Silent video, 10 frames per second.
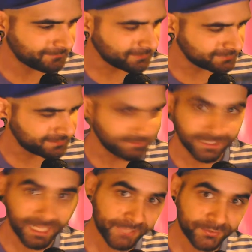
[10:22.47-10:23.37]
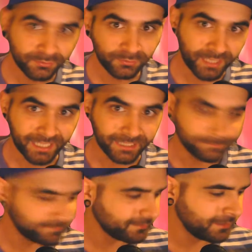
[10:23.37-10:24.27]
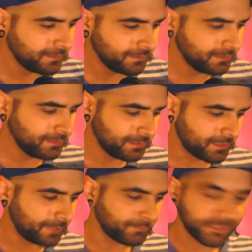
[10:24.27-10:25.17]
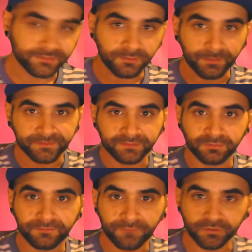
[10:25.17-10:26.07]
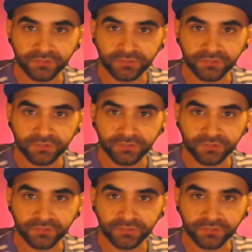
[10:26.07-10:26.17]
first here? I got 2 games. All right, we're going to talk about this one first.